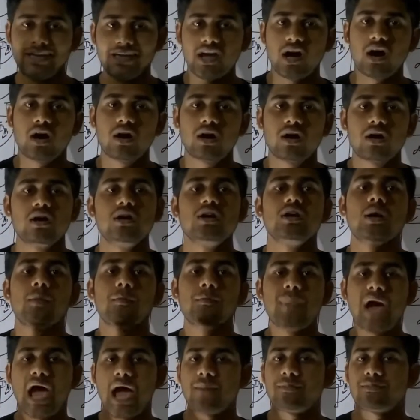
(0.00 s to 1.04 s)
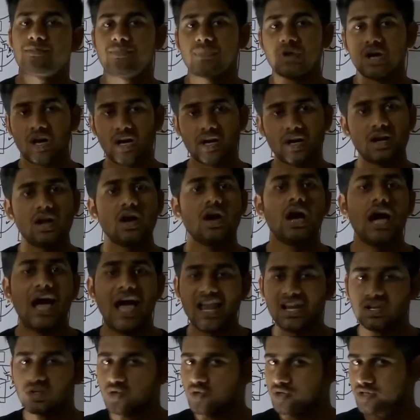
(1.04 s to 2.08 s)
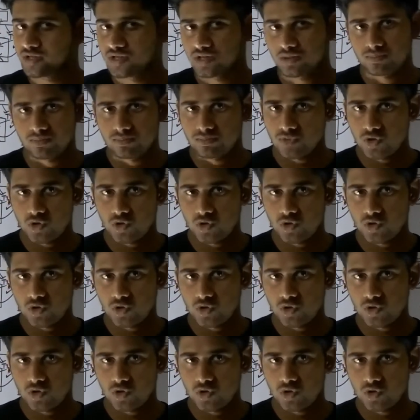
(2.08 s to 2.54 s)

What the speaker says: a mapper algorithm.